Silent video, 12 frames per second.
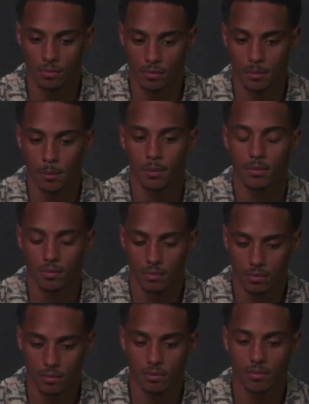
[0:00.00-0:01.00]

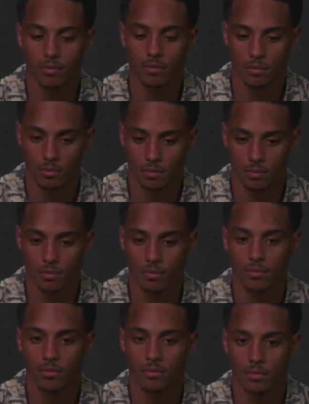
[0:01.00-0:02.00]

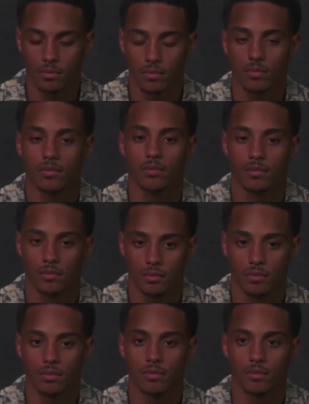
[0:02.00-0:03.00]

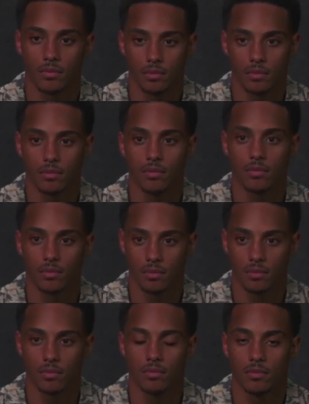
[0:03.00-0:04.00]

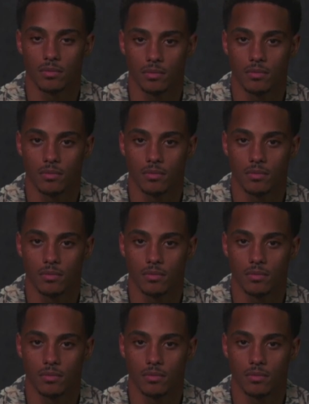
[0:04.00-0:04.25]
[no speech]